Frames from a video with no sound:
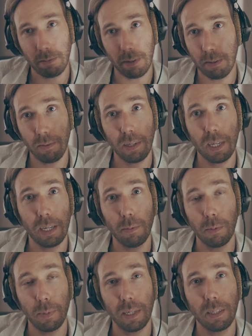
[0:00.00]
every
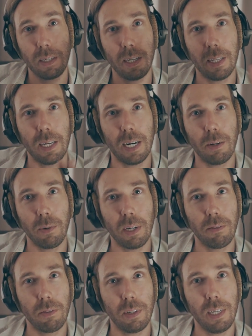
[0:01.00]
cable basically that I would
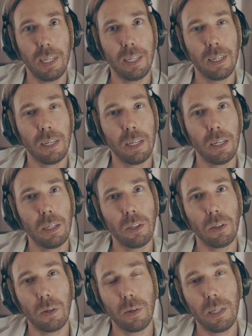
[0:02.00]
ever need.
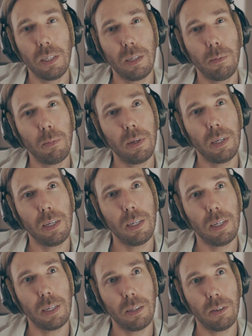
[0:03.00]
So he
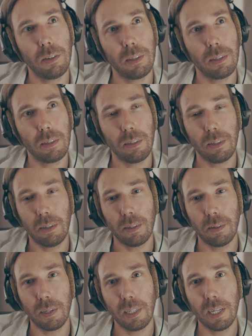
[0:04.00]
simply just
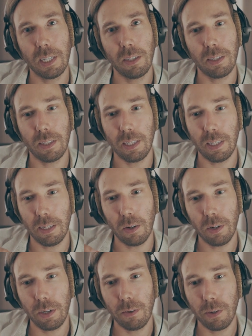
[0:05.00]
attached the
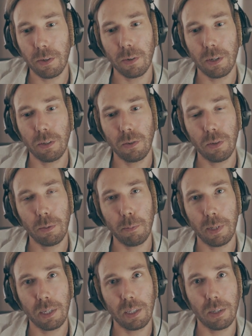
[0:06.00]
audio recorder to the
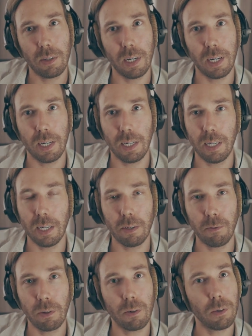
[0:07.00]
mixer and it
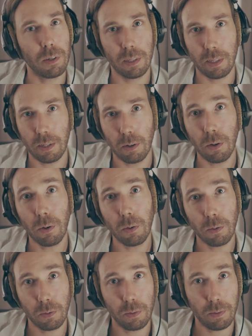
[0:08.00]
recorded the
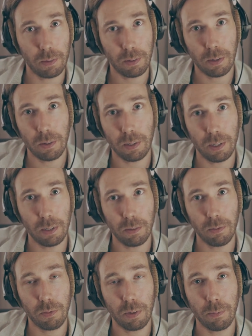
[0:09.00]
whole audio
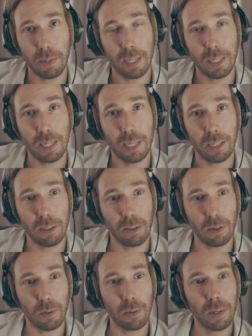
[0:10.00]
from that day.
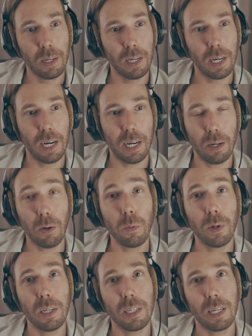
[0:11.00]
So I
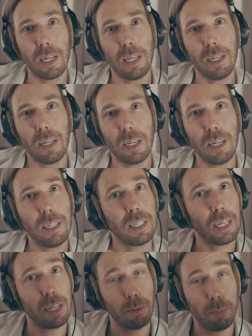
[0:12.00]
always had at least
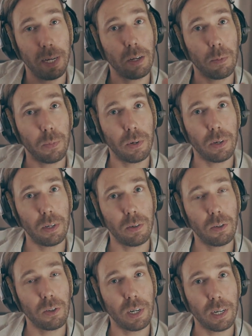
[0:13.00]
had a backup audio
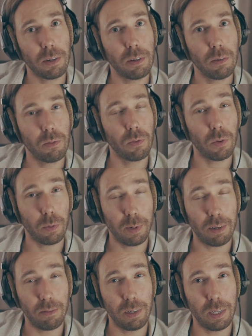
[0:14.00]
track for
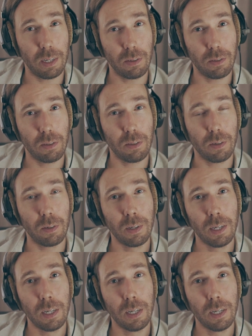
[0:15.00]
my videos. So